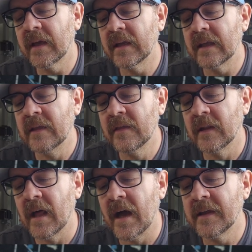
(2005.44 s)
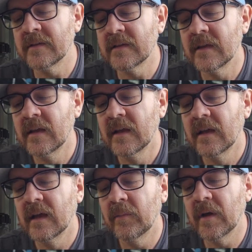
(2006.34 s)
in the lines,
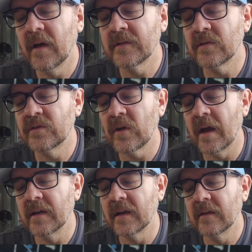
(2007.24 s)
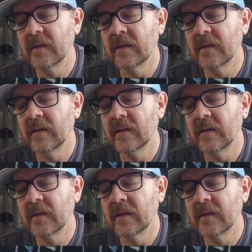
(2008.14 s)
I'm going to also try to